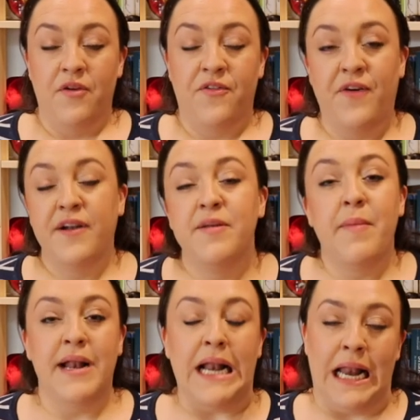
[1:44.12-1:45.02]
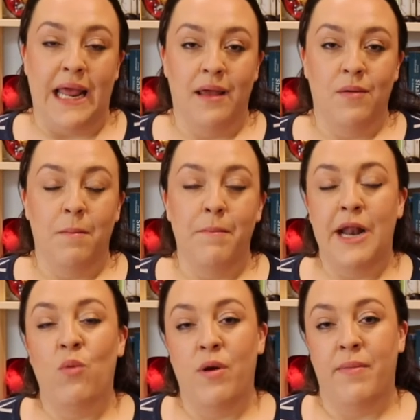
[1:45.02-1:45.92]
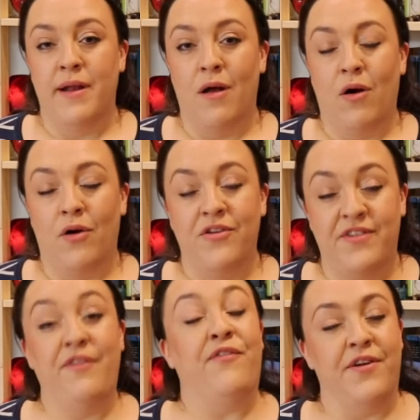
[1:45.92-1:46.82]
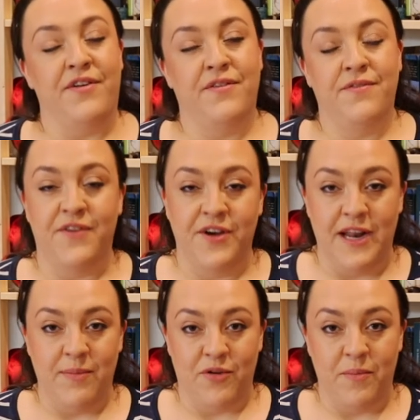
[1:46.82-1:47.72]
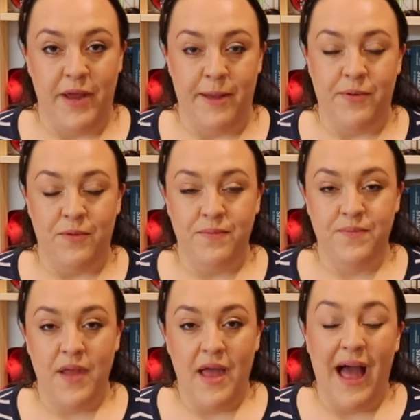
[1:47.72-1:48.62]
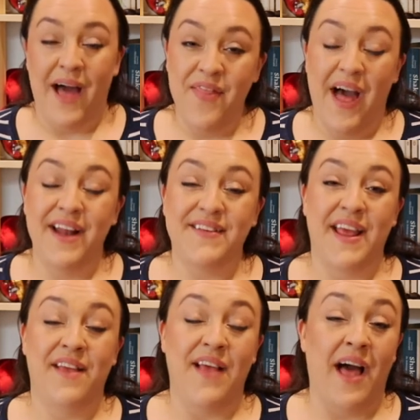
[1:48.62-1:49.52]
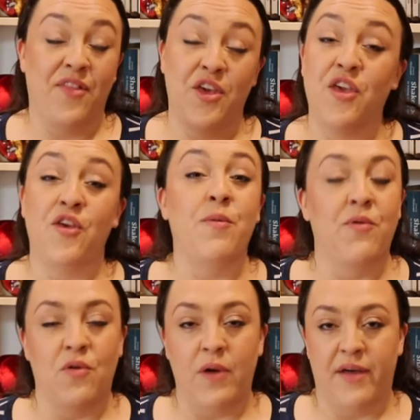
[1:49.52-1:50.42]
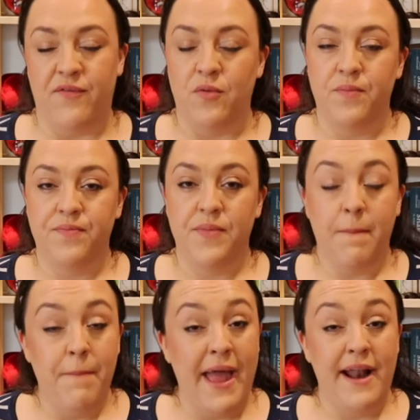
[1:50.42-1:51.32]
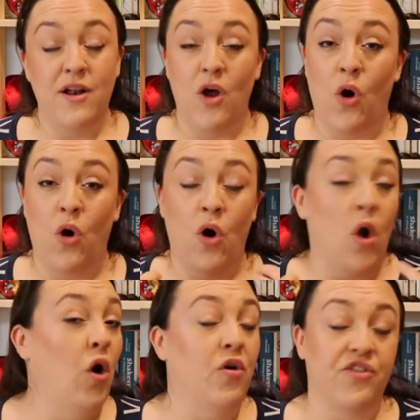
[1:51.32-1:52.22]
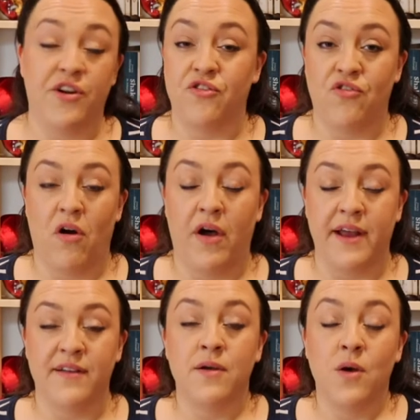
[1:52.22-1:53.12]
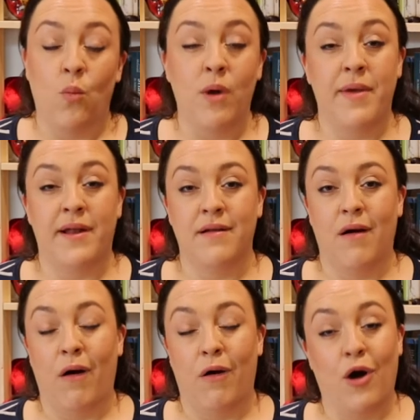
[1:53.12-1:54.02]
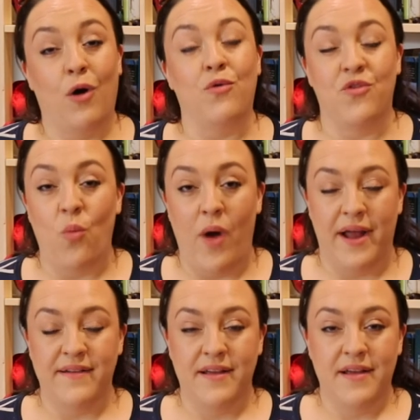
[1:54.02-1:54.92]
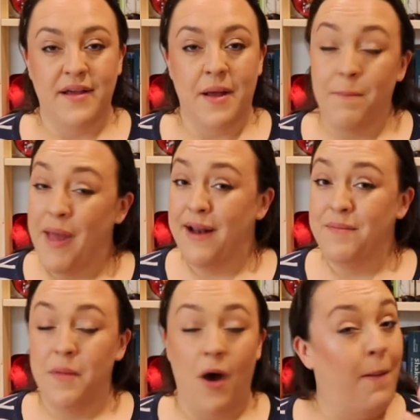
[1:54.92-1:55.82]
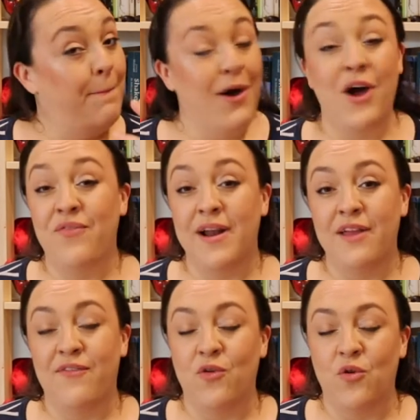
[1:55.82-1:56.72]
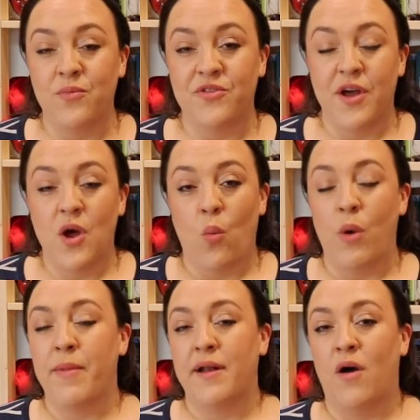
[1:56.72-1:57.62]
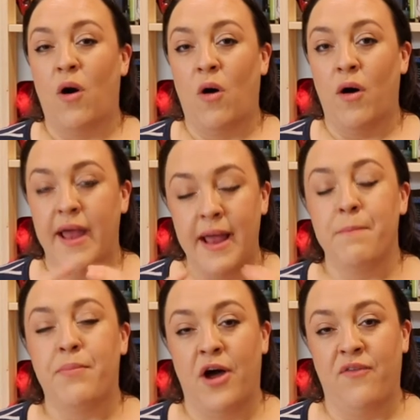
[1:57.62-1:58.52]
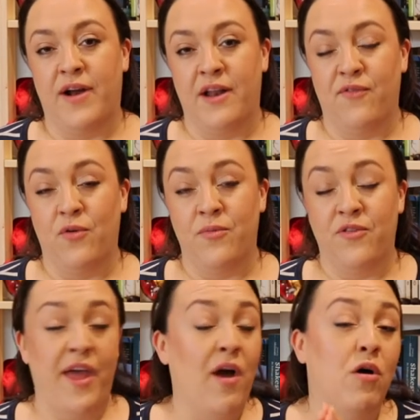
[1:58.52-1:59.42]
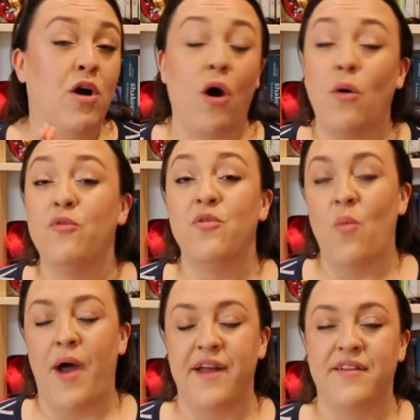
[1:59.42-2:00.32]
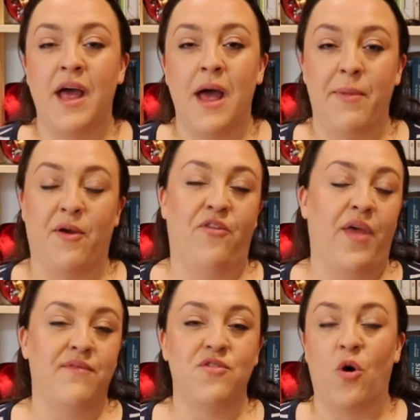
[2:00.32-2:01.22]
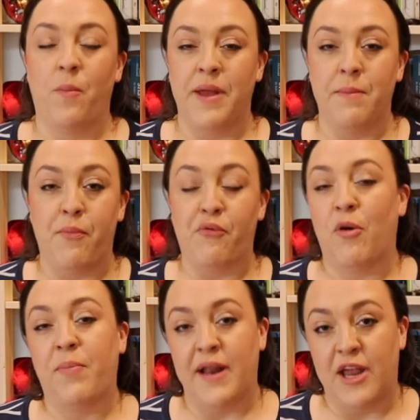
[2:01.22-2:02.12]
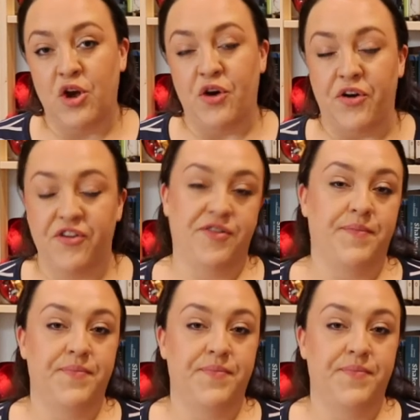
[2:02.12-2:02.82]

Fundamentally, men and women are different for early modern people. And that is at the humoral level. Men are hot and dried, women are cold and wet. Men are perfectly formed, women are imperfectly formed. They are cold and wet because they have not been properly cooked.